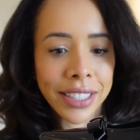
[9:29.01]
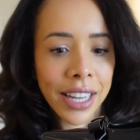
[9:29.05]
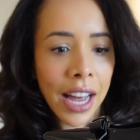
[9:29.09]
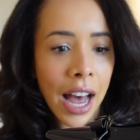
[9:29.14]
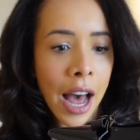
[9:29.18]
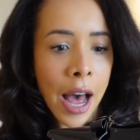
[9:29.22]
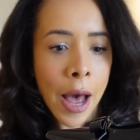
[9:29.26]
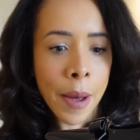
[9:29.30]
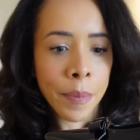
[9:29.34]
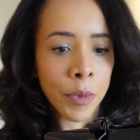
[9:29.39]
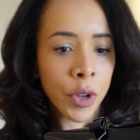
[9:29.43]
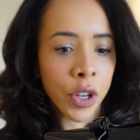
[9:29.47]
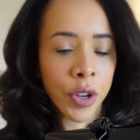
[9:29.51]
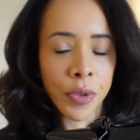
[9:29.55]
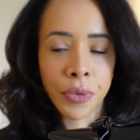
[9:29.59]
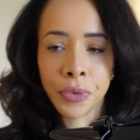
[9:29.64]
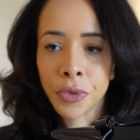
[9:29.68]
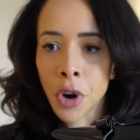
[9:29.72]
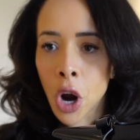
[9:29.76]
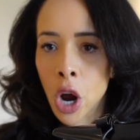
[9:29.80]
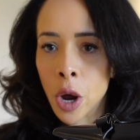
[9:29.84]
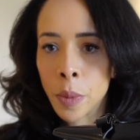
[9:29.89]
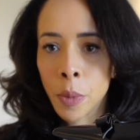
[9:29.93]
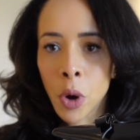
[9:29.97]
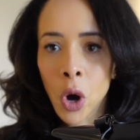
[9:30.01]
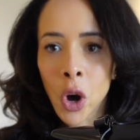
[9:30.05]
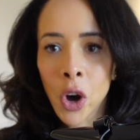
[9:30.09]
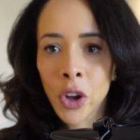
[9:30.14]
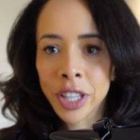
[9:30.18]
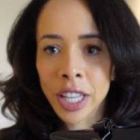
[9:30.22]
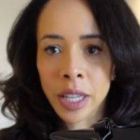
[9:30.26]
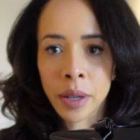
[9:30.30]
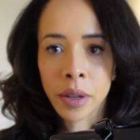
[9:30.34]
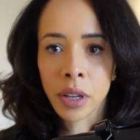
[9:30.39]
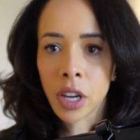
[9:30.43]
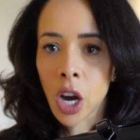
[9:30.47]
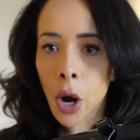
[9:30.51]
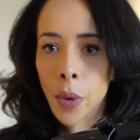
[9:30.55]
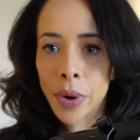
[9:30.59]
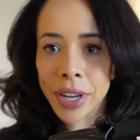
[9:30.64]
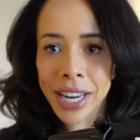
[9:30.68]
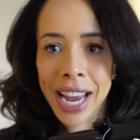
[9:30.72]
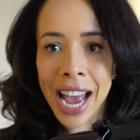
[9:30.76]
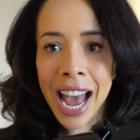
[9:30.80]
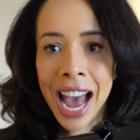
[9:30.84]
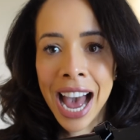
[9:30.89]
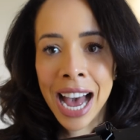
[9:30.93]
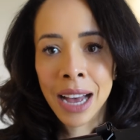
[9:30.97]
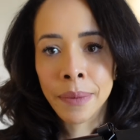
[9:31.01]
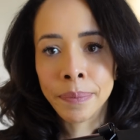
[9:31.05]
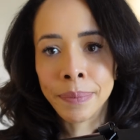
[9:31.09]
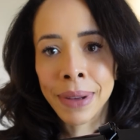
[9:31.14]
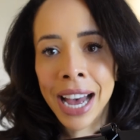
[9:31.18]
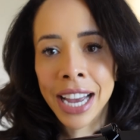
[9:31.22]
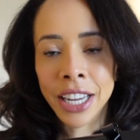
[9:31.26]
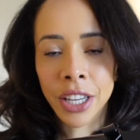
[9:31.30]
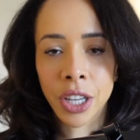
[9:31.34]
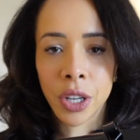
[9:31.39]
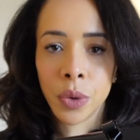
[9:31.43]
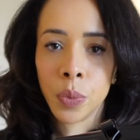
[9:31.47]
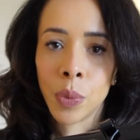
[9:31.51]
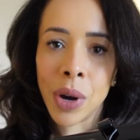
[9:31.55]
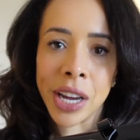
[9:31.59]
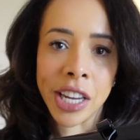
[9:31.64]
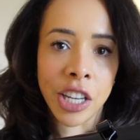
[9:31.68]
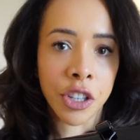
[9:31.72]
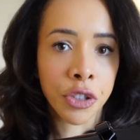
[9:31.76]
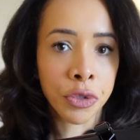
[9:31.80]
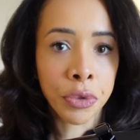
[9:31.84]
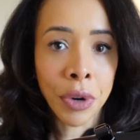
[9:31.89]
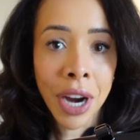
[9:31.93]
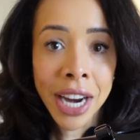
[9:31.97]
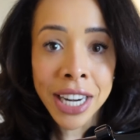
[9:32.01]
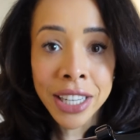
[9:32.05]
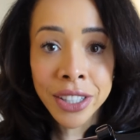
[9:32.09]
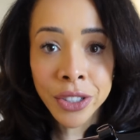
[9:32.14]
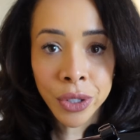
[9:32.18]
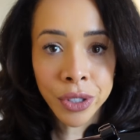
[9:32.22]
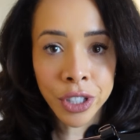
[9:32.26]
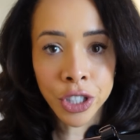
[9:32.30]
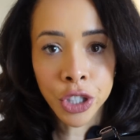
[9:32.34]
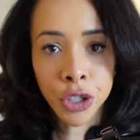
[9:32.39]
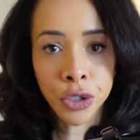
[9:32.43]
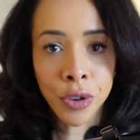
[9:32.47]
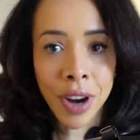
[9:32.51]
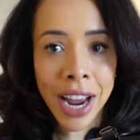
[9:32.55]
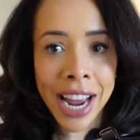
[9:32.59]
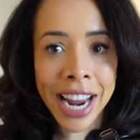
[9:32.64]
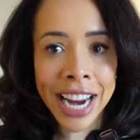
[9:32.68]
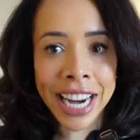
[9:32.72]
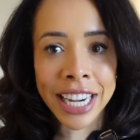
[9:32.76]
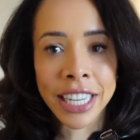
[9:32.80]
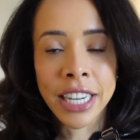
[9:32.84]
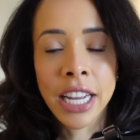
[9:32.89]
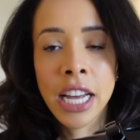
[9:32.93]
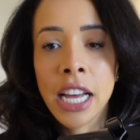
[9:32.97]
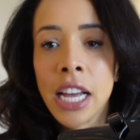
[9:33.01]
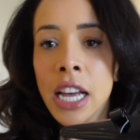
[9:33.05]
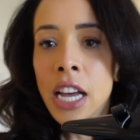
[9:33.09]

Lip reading: You can throw them on, they can go in your handbag, you can wear your trainers on the train,